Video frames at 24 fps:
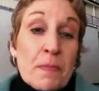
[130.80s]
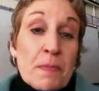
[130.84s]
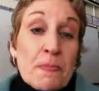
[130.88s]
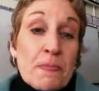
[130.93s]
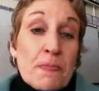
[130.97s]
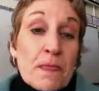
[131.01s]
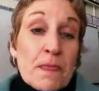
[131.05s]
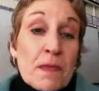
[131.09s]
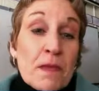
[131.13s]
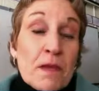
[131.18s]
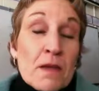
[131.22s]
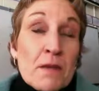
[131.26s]

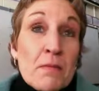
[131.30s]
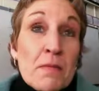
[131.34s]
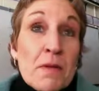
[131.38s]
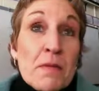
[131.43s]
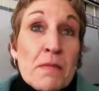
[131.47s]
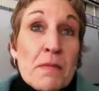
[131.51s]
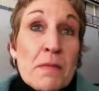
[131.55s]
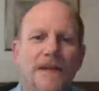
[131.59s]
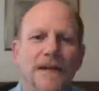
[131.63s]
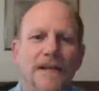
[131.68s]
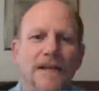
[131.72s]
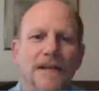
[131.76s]
Wow,
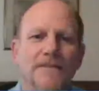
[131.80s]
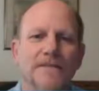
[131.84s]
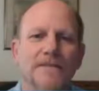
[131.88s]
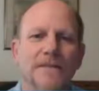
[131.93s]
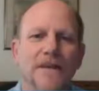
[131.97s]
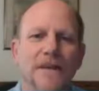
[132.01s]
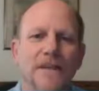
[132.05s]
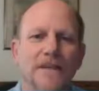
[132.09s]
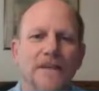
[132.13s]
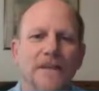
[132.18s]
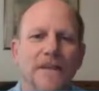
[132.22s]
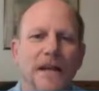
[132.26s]
that's
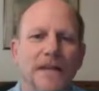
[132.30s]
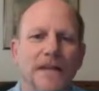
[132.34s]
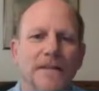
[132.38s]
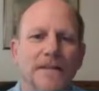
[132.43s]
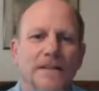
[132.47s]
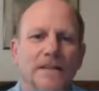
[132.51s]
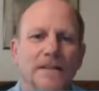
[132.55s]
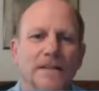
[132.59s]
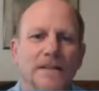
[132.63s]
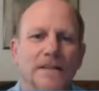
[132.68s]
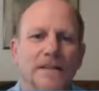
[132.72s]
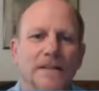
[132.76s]

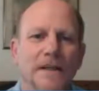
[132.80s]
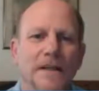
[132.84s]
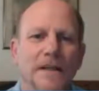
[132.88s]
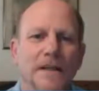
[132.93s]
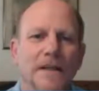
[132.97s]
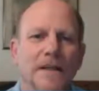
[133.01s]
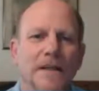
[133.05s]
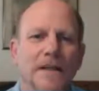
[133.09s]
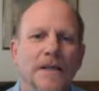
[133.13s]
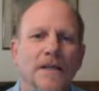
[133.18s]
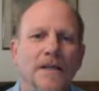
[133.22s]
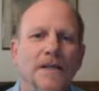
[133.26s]
fantastic.
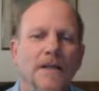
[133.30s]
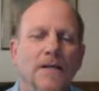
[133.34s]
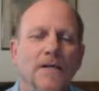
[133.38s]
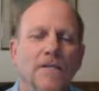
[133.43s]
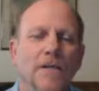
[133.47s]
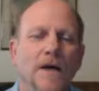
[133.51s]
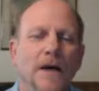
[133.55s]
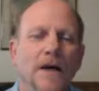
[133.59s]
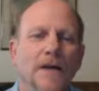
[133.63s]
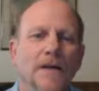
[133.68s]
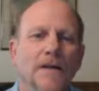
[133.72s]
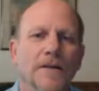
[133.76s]

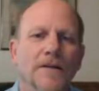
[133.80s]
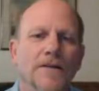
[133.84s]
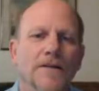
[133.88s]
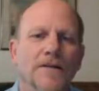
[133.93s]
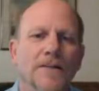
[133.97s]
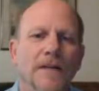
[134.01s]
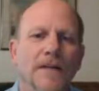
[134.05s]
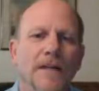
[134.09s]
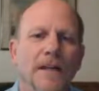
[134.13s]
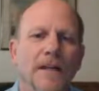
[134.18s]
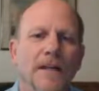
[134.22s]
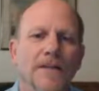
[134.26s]
I
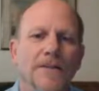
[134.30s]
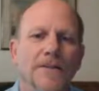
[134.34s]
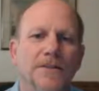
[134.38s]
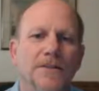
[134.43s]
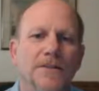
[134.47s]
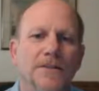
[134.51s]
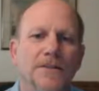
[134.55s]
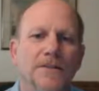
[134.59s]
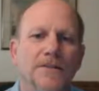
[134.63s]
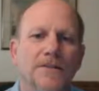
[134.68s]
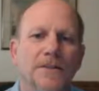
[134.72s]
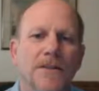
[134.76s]
understand that
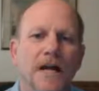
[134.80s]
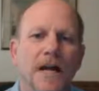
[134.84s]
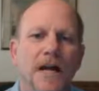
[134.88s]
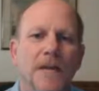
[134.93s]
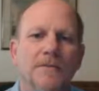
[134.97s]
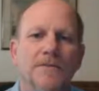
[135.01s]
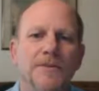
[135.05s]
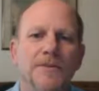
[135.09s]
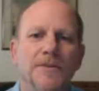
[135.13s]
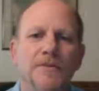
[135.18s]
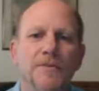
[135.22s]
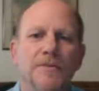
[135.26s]
you
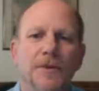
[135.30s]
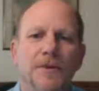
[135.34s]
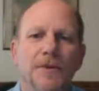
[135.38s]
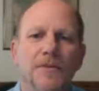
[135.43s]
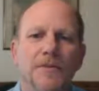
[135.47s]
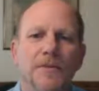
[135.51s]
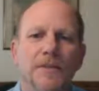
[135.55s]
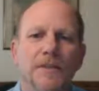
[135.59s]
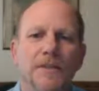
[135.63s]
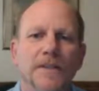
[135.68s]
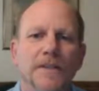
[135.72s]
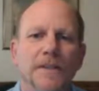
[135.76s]
timed your book
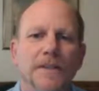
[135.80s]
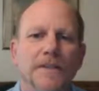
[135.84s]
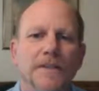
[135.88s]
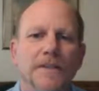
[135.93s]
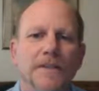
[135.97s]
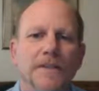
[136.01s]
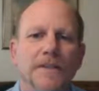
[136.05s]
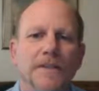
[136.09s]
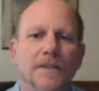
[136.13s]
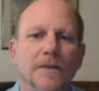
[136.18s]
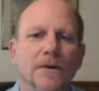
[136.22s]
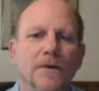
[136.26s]
release
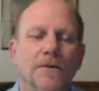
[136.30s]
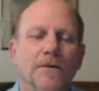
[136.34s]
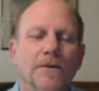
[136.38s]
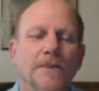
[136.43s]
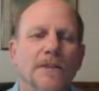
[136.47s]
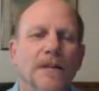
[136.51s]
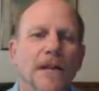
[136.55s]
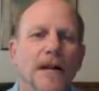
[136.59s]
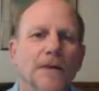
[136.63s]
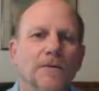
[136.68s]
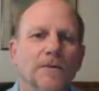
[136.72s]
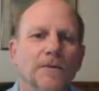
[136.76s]
to
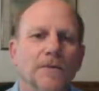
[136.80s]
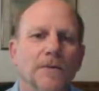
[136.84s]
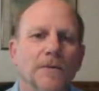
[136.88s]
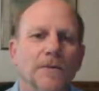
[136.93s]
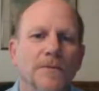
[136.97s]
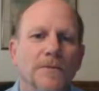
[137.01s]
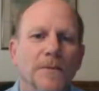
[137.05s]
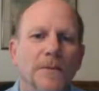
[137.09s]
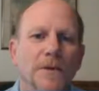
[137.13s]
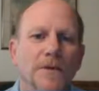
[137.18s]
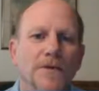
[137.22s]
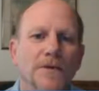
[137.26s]
coincide with your
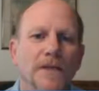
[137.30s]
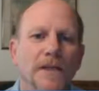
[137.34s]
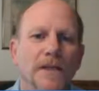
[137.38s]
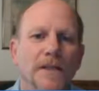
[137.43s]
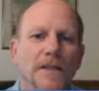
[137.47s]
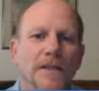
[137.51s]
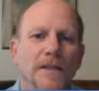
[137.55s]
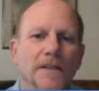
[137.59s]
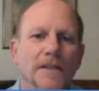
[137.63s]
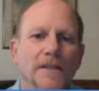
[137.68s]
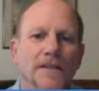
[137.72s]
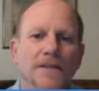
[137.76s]
birthday.
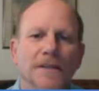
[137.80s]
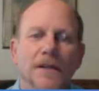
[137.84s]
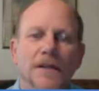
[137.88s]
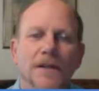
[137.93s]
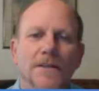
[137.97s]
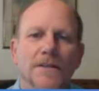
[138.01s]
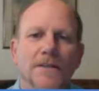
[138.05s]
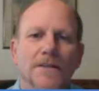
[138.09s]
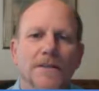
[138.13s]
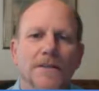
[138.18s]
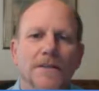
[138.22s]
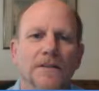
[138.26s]
Can you tell
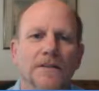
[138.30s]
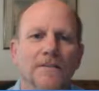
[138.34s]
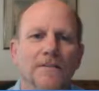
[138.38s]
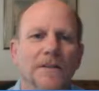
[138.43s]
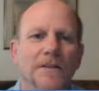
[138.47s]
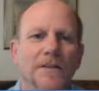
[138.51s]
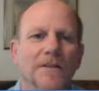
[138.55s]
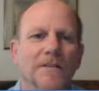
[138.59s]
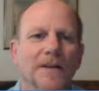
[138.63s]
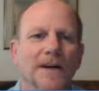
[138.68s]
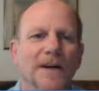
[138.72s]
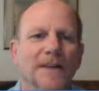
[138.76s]
us a little
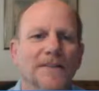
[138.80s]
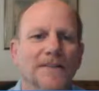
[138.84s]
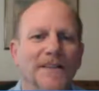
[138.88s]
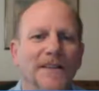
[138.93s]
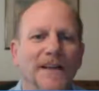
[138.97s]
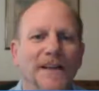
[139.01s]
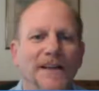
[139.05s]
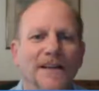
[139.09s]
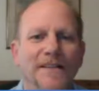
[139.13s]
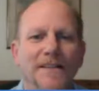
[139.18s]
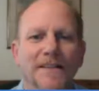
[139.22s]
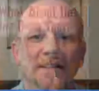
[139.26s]
bit about that?